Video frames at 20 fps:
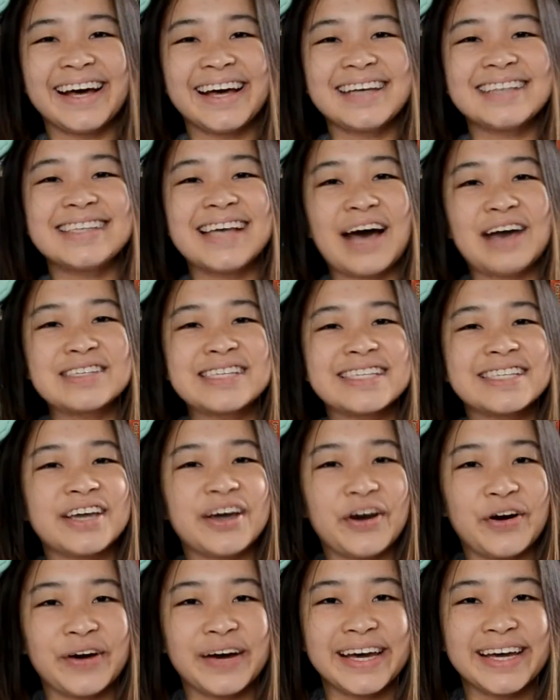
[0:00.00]
guys, how's it
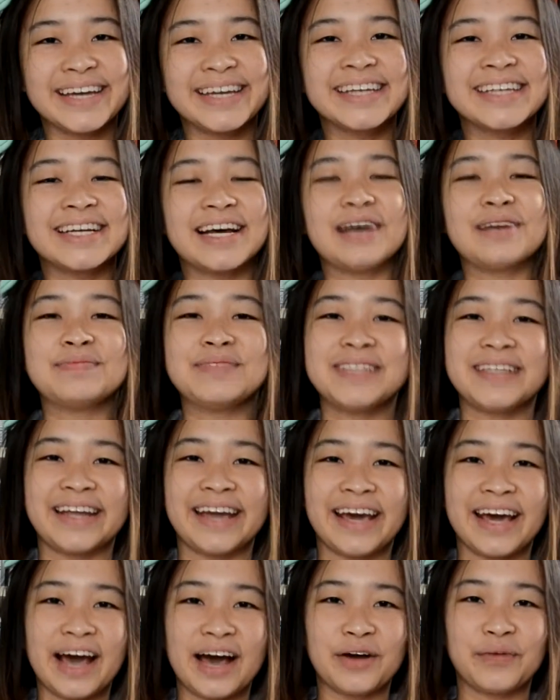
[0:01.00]
going?
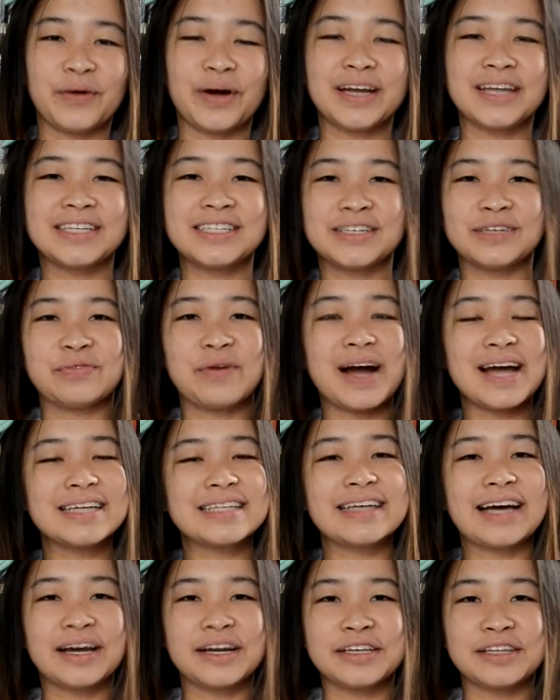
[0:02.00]
Today I wanted to
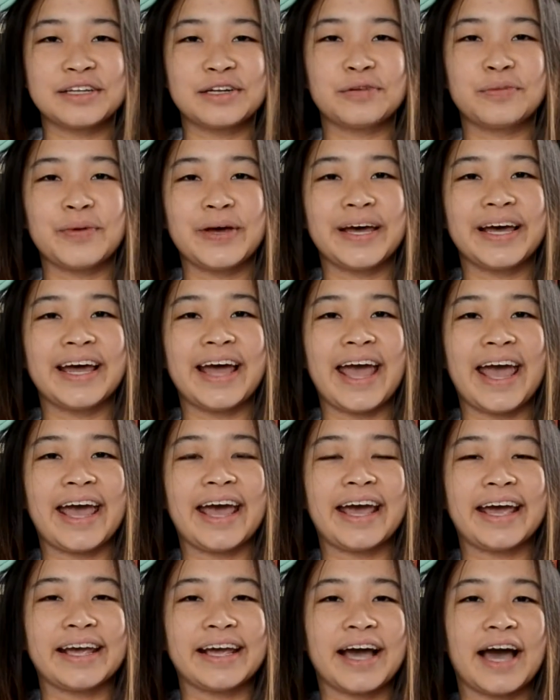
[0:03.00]
wind down a little bit
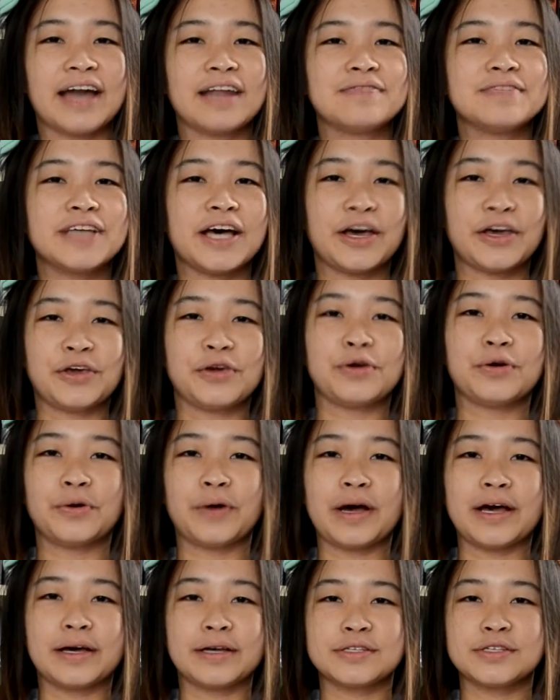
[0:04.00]
and kind of tell you
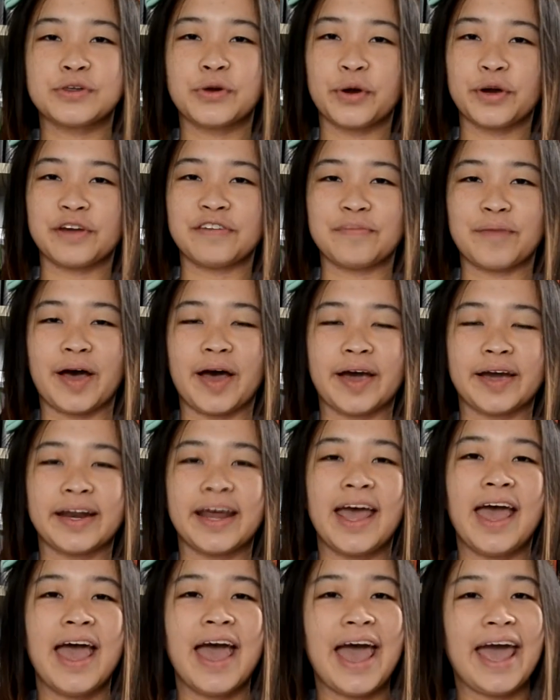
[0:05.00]
a story of mine.
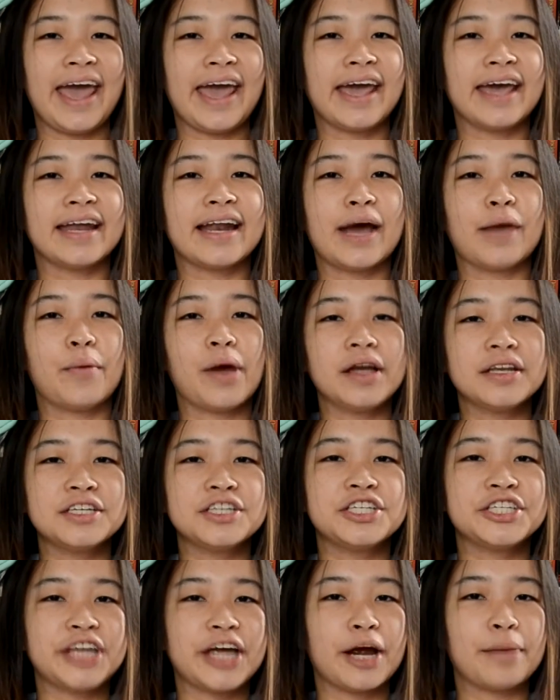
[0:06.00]
And I wanted to
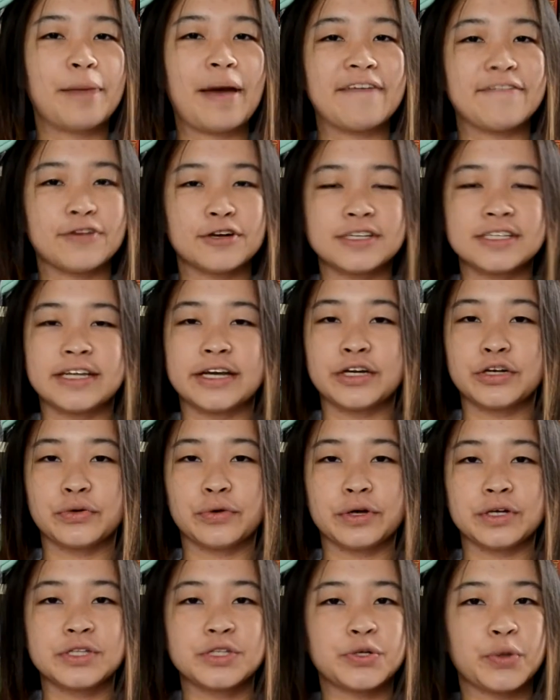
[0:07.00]
share my first
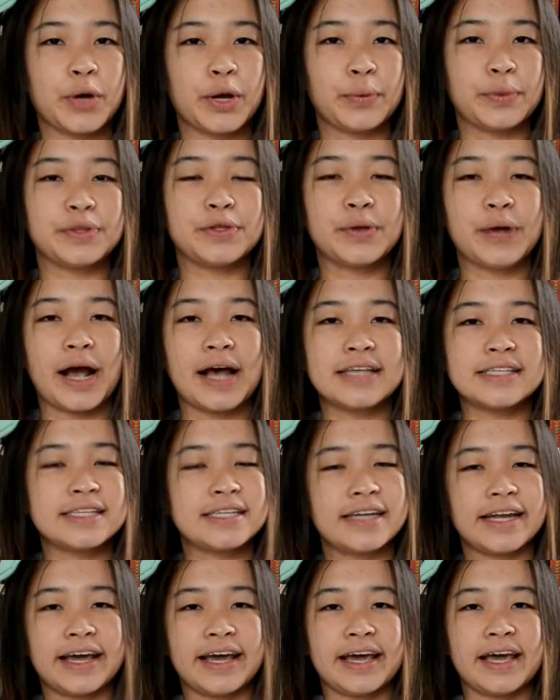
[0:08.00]
Nendoroid story with you
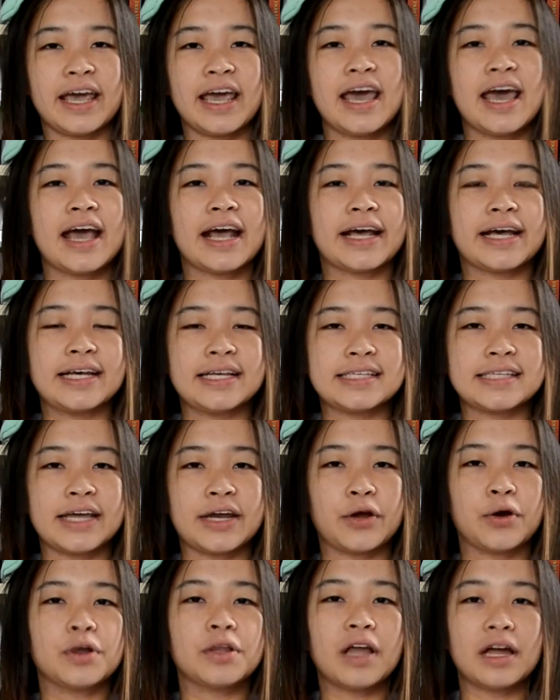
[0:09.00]
guys today because
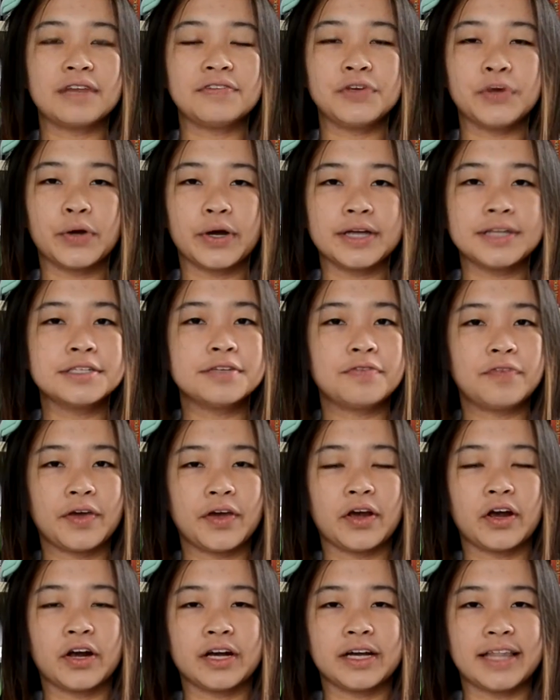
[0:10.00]
I know a lot of you are into
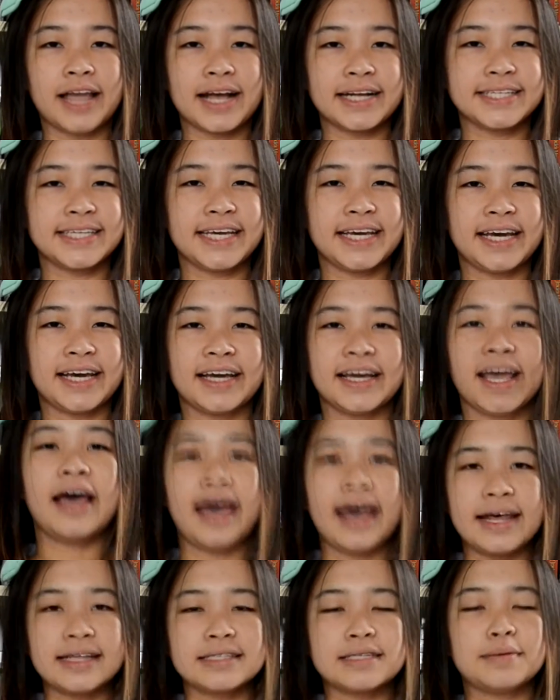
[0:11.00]
figure collecting
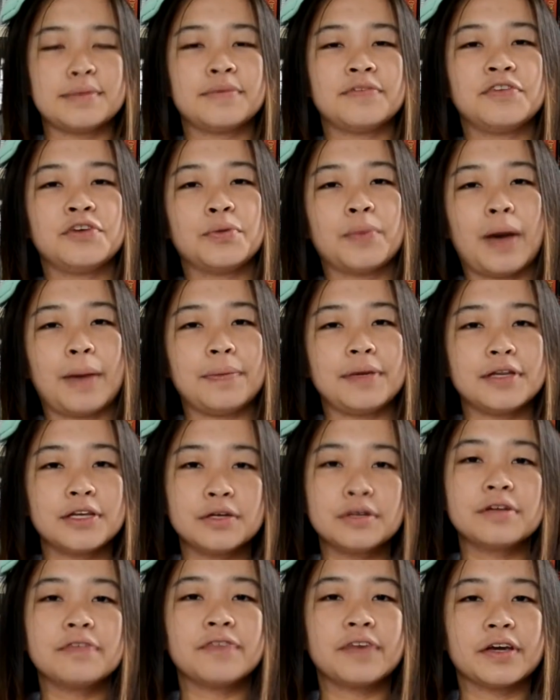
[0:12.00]
and some of you might be
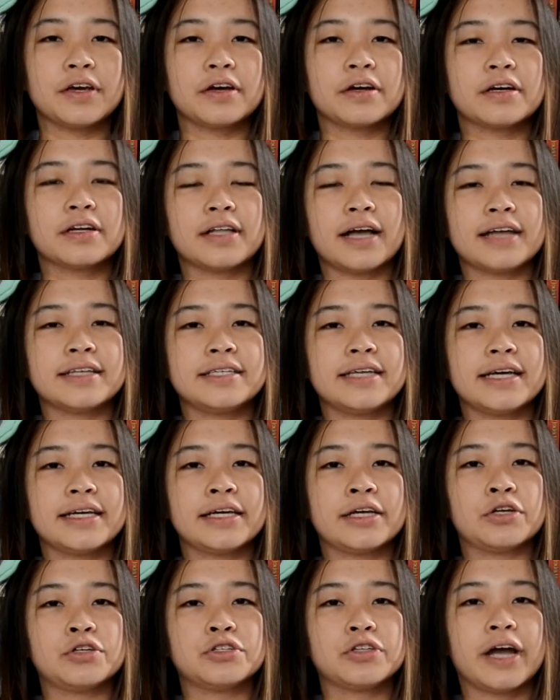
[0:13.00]
new to figure collecting
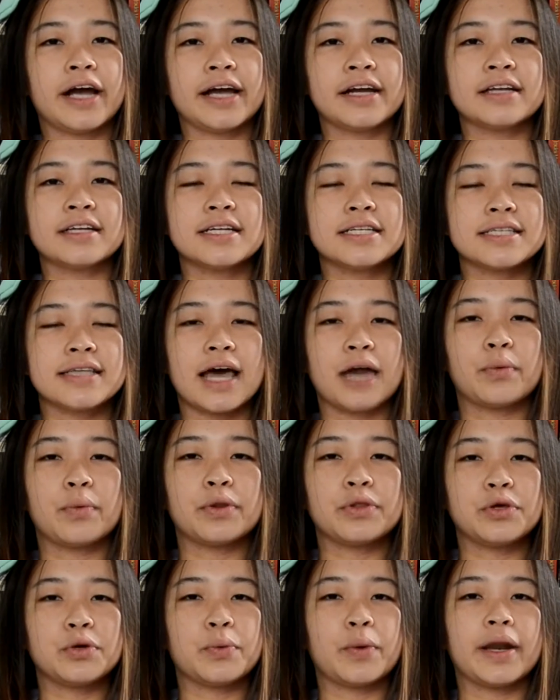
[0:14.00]
and you're trying to decide
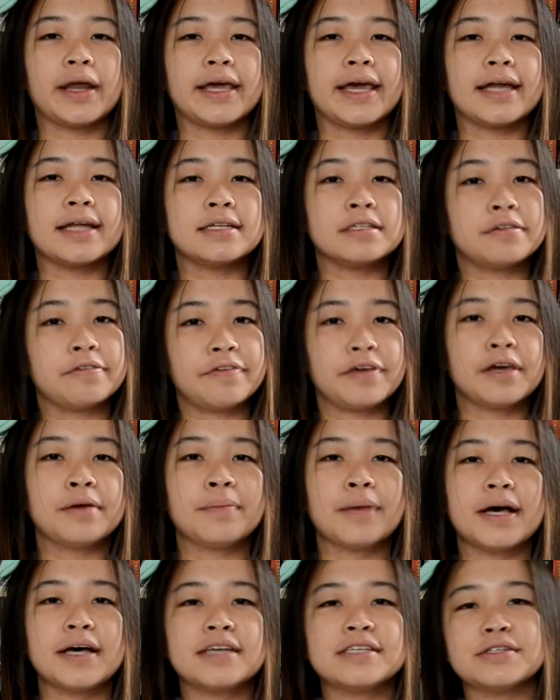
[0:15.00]
whether you want to get into
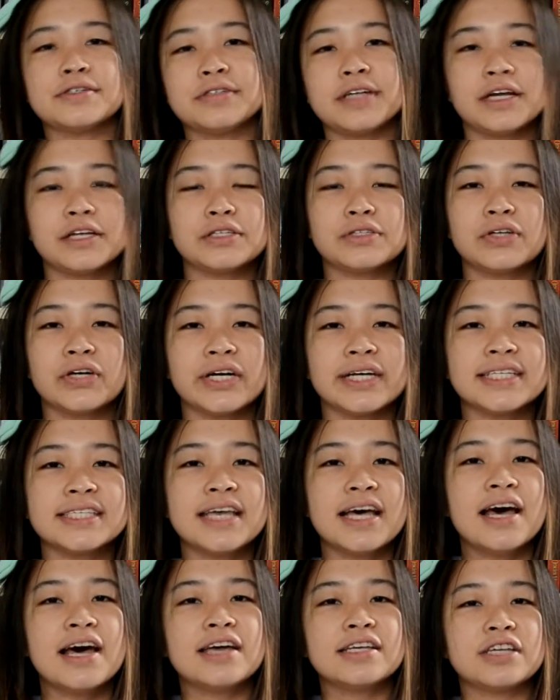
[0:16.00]
Figmas or Nendoroids,
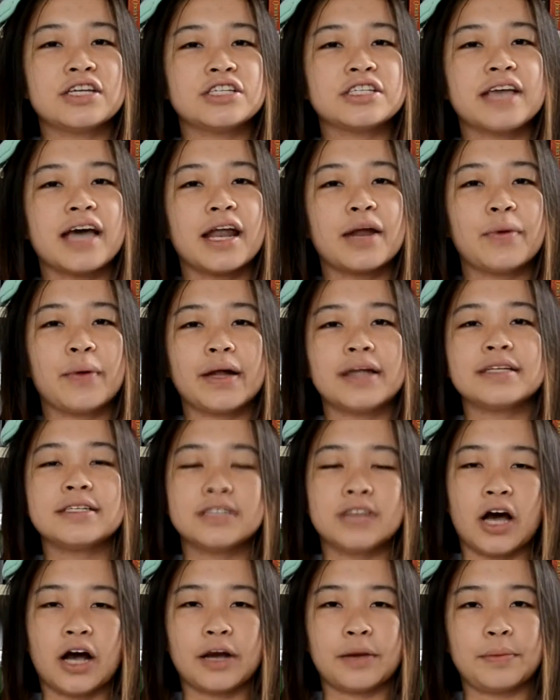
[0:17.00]
so I just kind of wanted
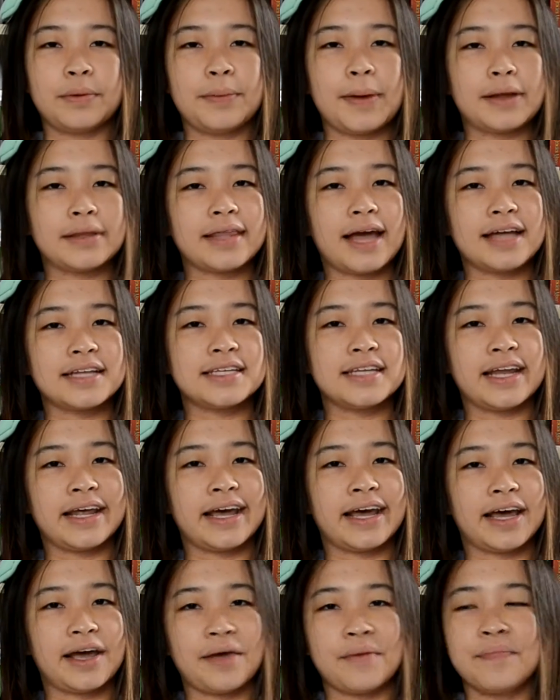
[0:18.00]
to talk a bit about that
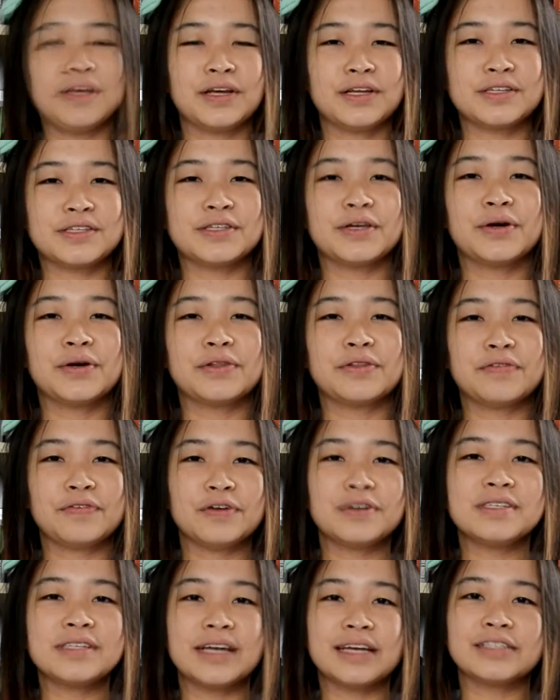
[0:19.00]
today. So the
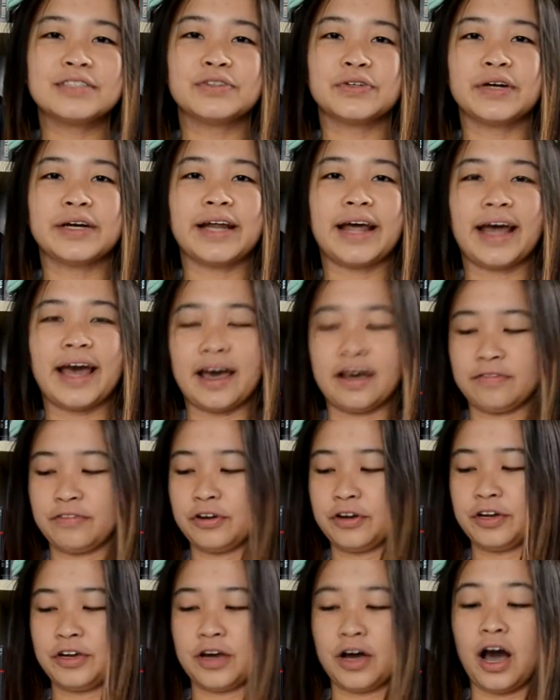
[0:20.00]
first Nendoroid I
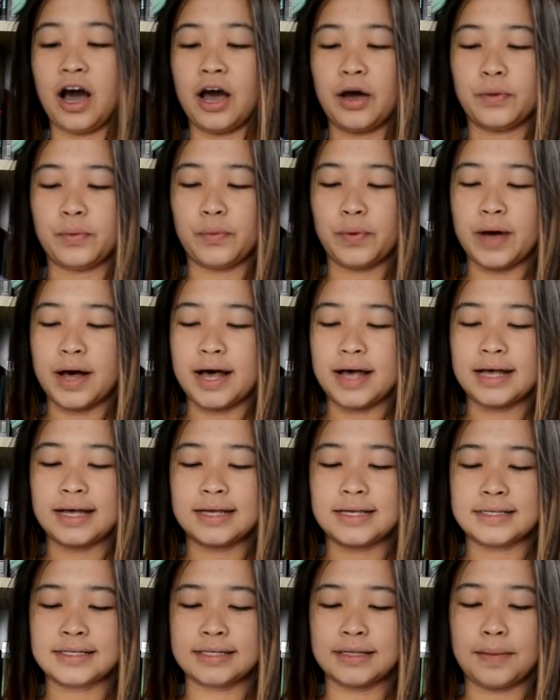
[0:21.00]
ever got
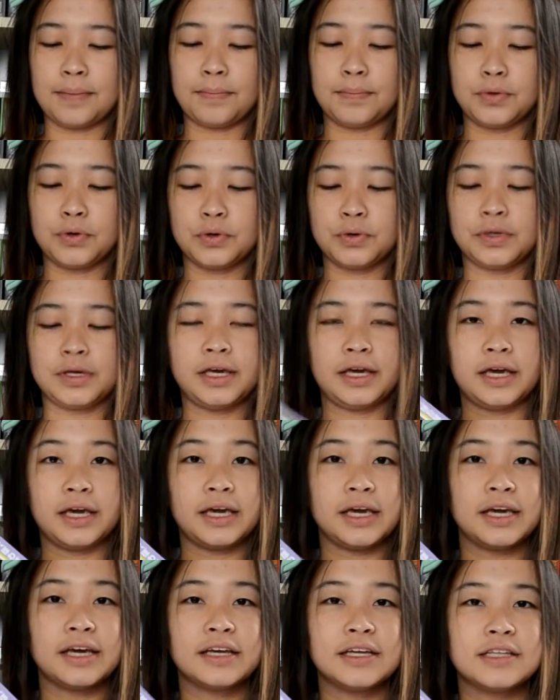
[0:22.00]
was
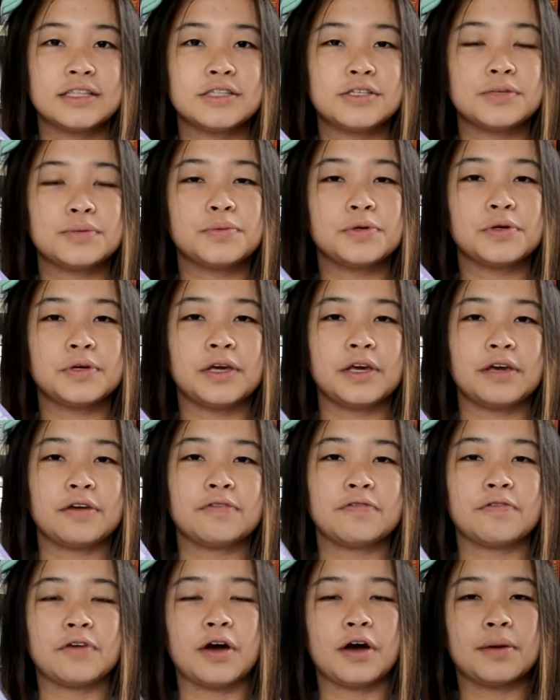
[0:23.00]
Tsumugi
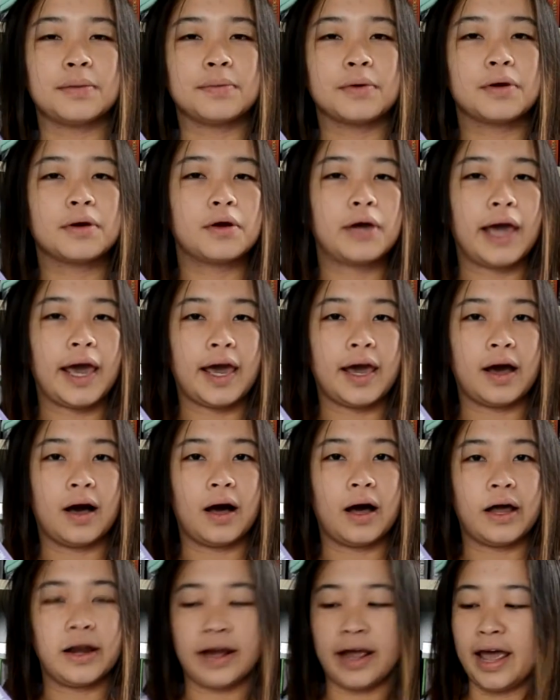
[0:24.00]
from
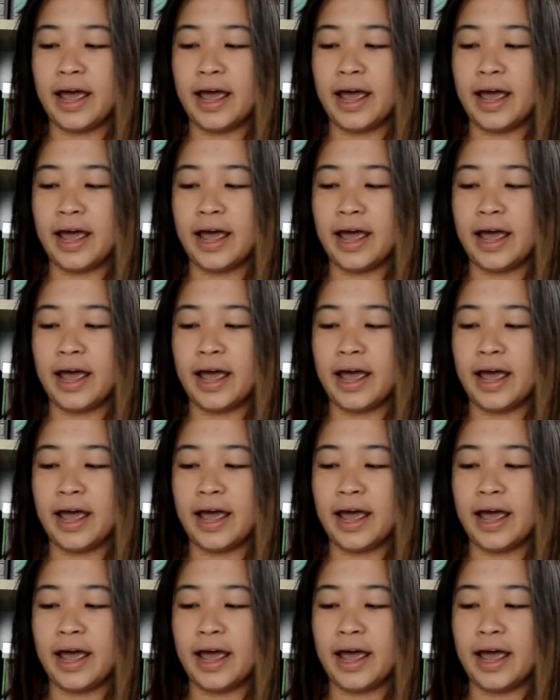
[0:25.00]
K-On!